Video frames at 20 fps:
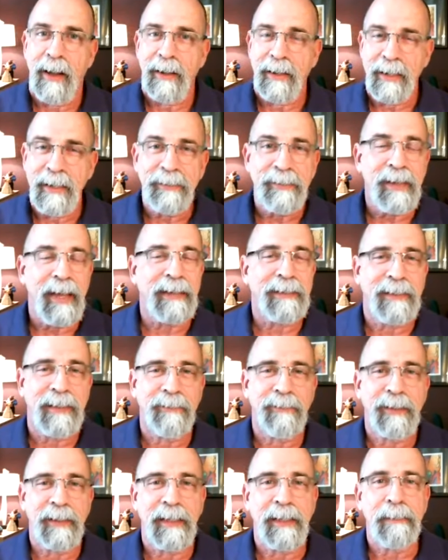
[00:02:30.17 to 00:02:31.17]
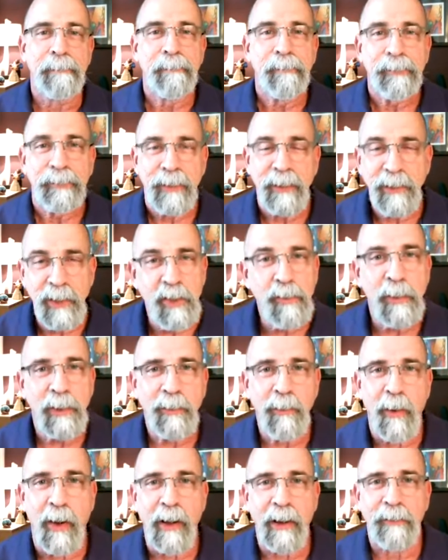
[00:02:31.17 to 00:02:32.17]
in the activity, then you would
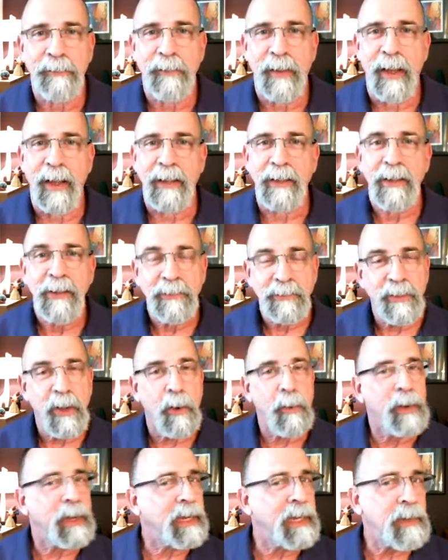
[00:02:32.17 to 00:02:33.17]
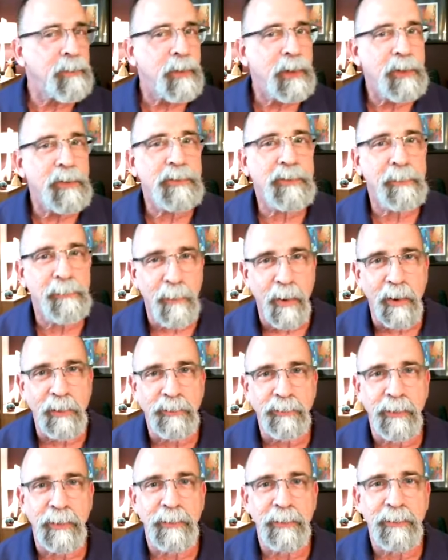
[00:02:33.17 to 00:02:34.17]
qualify. So anyone who's a
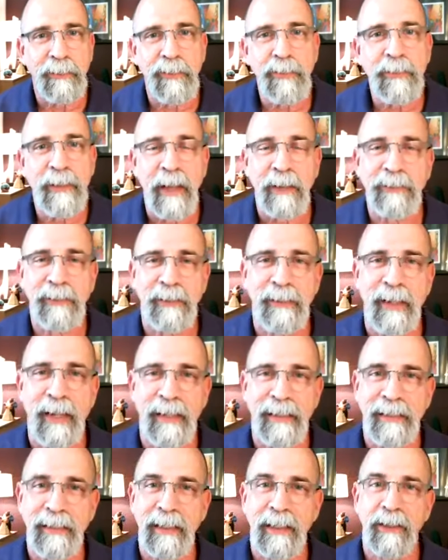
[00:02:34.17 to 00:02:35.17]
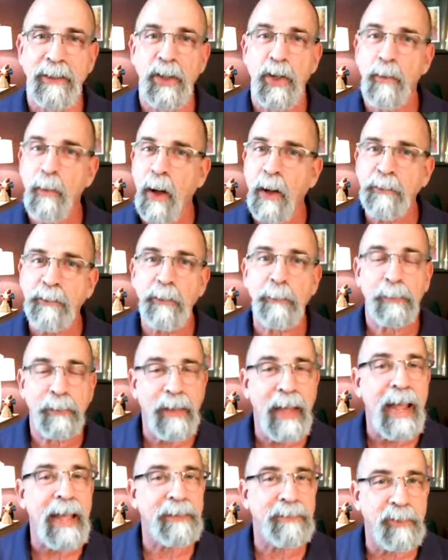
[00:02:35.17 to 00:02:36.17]
marcher in 2019 who also
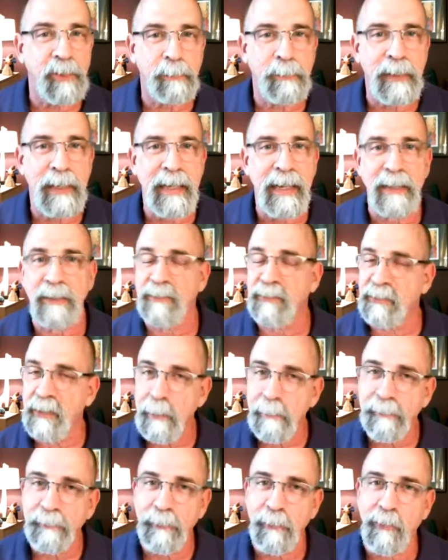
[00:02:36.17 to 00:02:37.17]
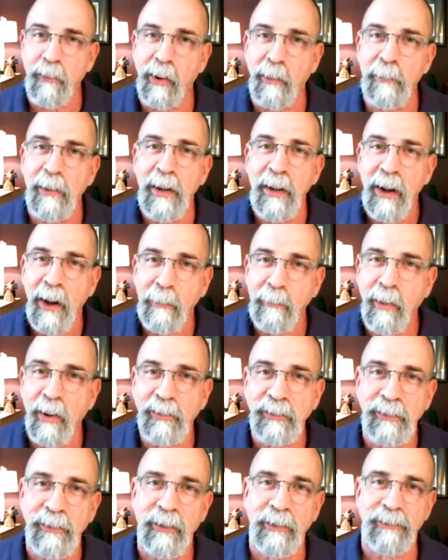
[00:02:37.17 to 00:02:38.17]
plans to be in some form a
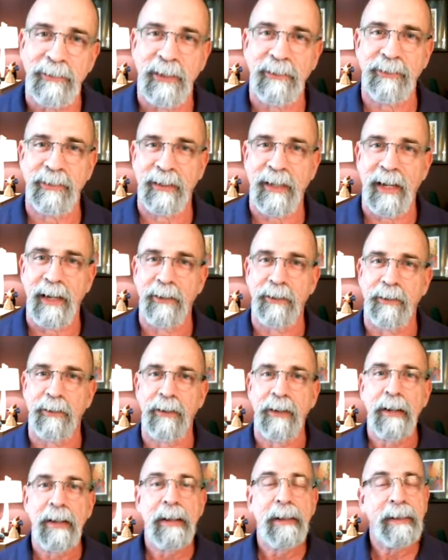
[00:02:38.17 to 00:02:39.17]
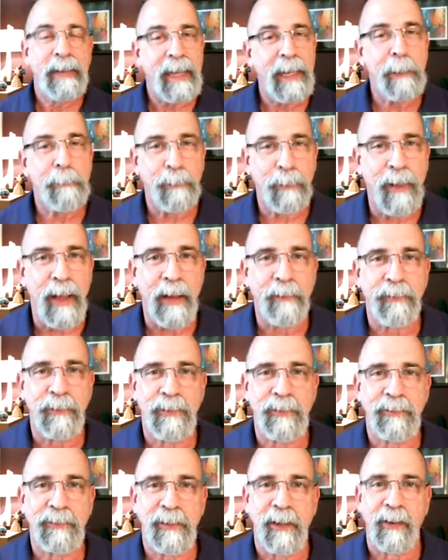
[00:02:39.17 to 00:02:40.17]
marching arts educator can apply for
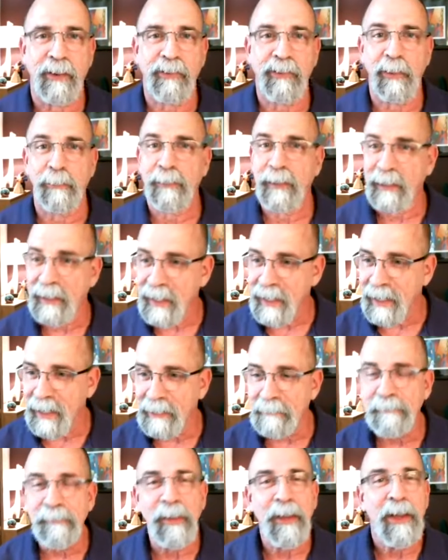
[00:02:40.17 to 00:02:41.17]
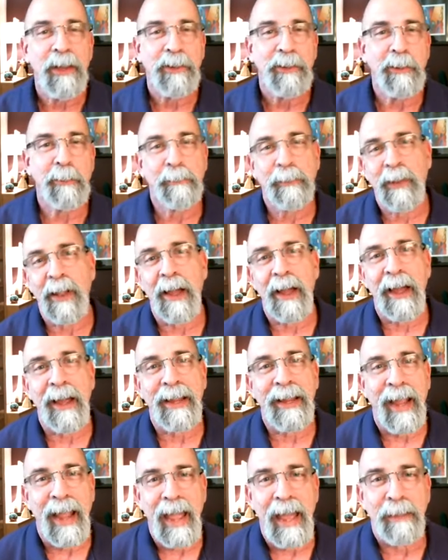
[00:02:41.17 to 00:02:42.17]
this scholarship. Again, you
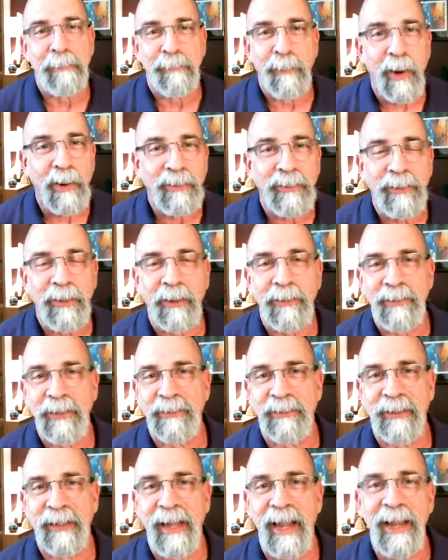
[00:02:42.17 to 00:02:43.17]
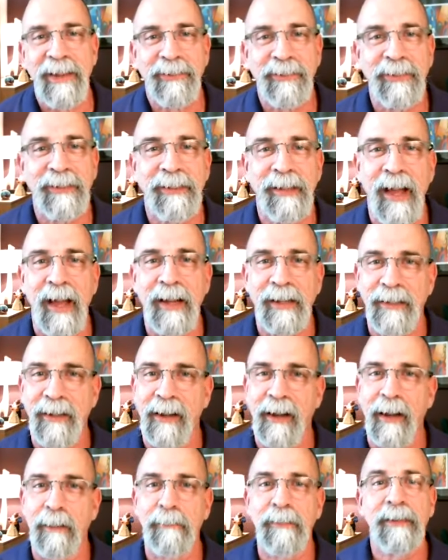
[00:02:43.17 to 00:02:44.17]
apply at
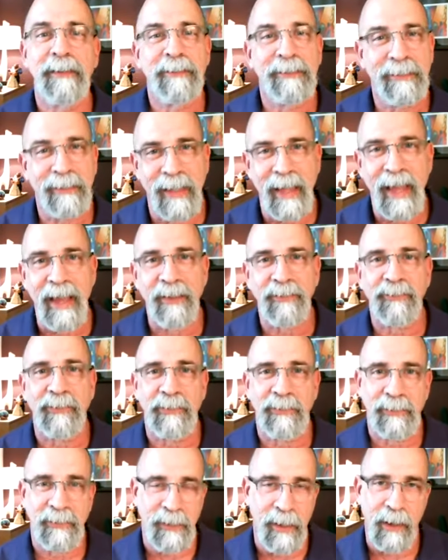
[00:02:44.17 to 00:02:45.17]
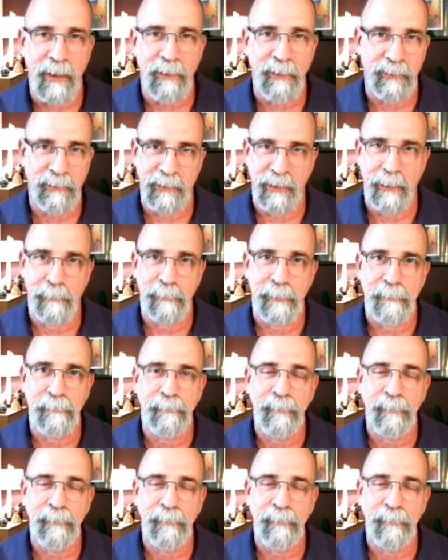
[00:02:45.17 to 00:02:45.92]
marchingartseducation.com/scholarship.